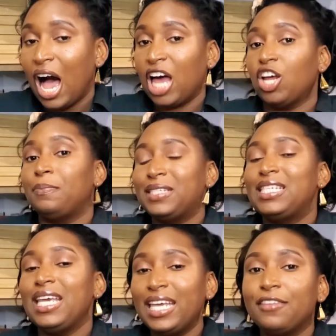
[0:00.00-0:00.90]
and
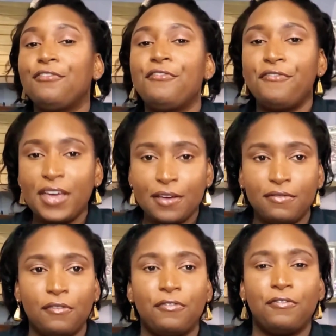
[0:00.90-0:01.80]
obtain
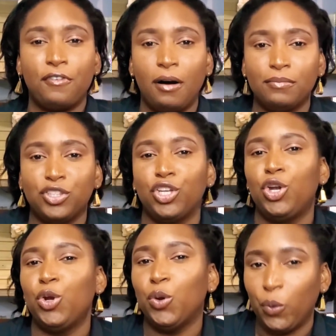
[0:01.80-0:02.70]
favor from the
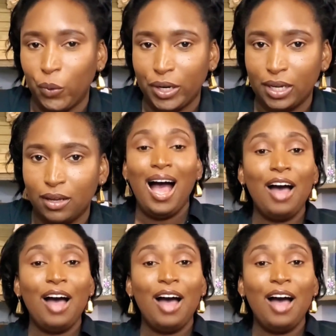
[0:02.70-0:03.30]
Lord.